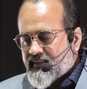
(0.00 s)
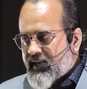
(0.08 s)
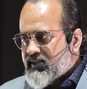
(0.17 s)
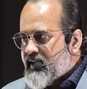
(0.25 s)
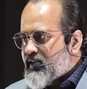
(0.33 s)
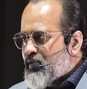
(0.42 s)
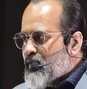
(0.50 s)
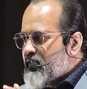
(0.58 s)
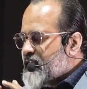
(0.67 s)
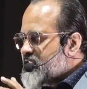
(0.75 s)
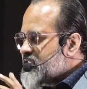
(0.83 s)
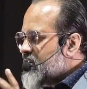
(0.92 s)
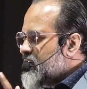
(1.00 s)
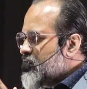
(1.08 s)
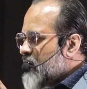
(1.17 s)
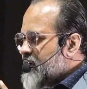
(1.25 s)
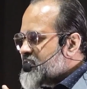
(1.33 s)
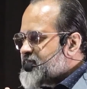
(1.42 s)
and their coefficient
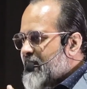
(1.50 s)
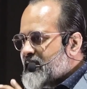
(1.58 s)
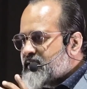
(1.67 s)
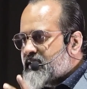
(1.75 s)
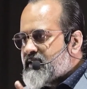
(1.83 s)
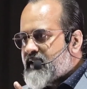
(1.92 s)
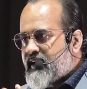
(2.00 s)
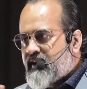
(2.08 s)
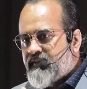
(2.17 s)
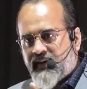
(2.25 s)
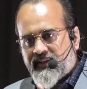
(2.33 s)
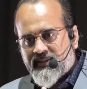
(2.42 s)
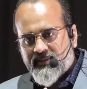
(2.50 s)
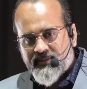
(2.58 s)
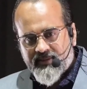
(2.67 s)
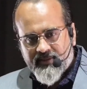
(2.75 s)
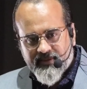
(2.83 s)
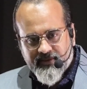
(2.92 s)
of expansions are different?
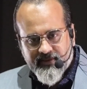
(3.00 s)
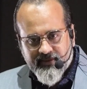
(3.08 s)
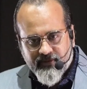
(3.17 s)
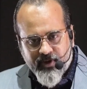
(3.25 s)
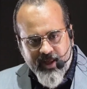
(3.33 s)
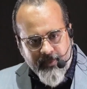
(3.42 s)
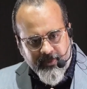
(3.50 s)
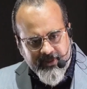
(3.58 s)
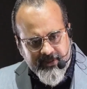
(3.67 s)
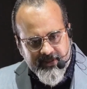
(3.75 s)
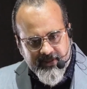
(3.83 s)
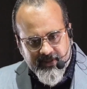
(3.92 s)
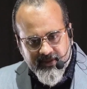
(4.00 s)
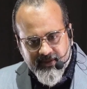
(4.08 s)
What happens?